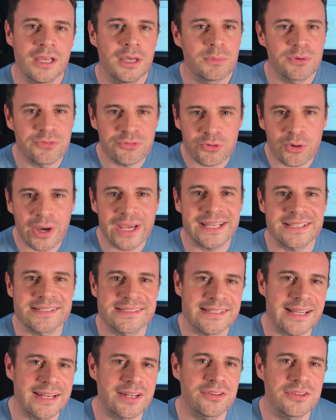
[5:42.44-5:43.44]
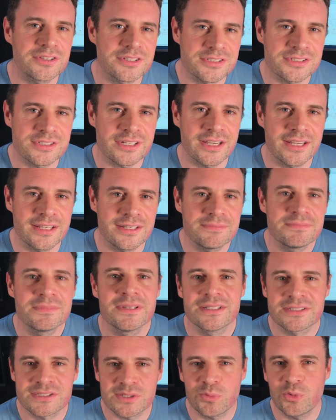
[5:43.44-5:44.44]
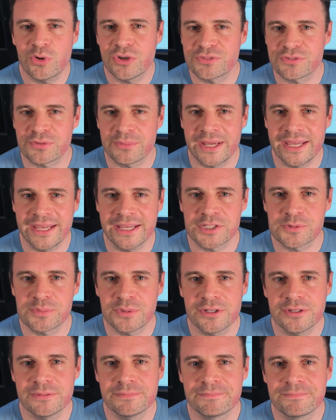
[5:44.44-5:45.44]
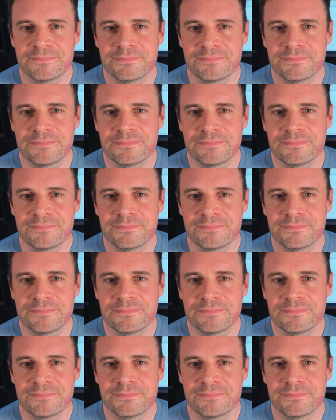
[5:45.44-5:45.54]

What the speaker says: Before I get started on the design, some words from my expert.